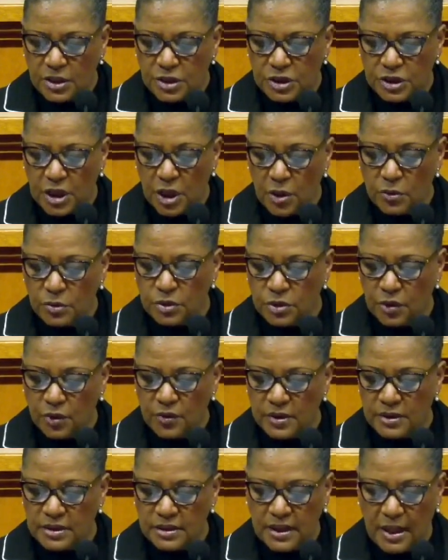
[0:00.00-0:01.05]
show
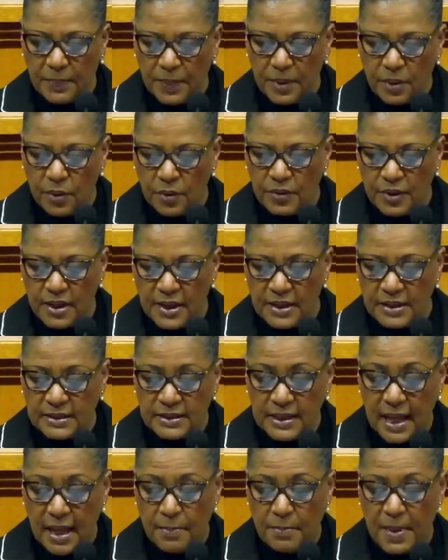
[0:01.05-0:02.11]
Torrence stepping on the
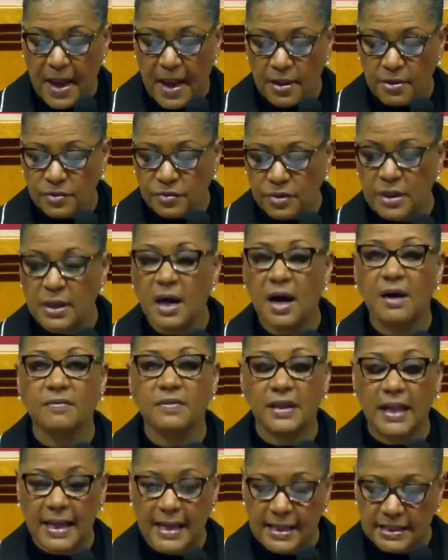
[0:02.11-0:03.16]
inside boundary of
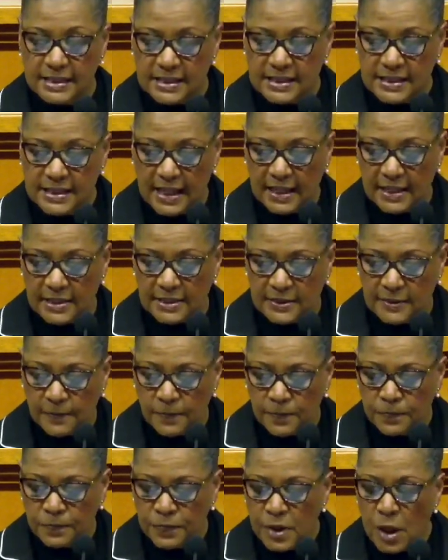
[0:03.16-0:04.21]
lane six,
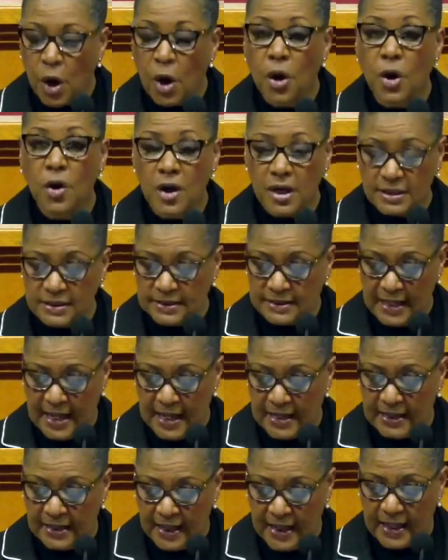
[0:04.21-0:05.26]
her
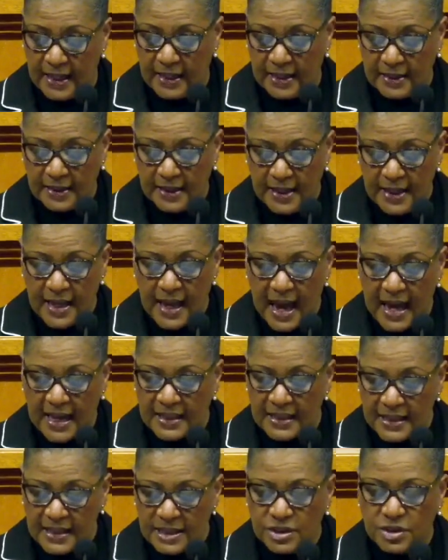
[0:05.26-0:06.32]
assigned lane at
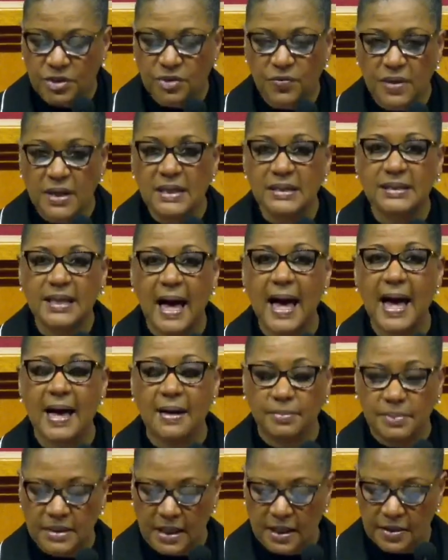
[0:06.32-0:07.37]
least three
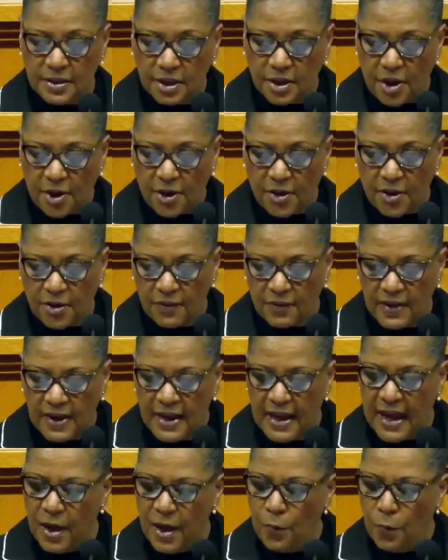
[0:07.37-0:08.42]
times in the curve
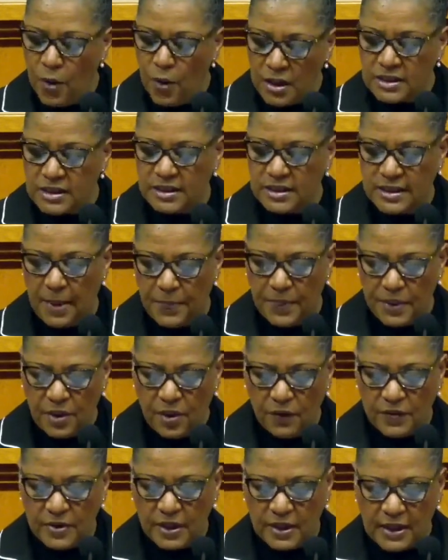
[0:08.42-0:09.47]
and once stepping
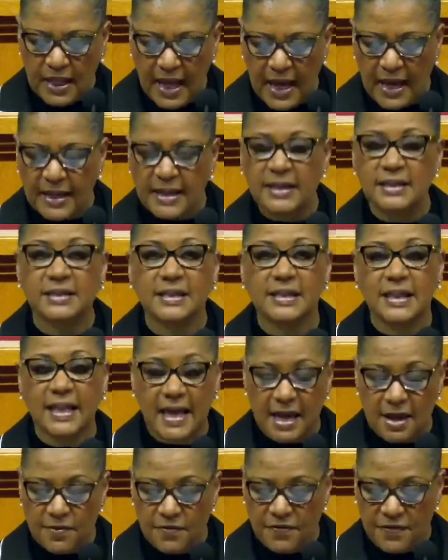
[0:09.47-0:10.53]
over the line into
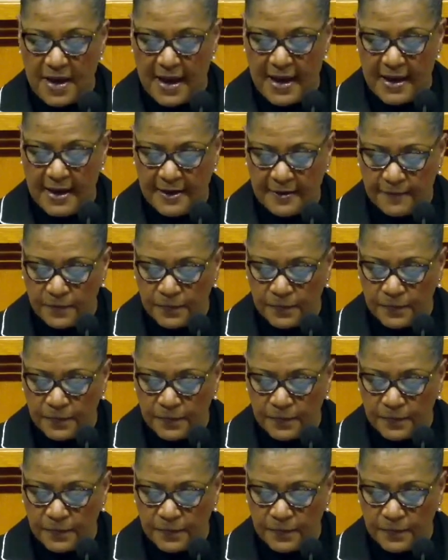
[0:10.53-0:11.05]
lane five.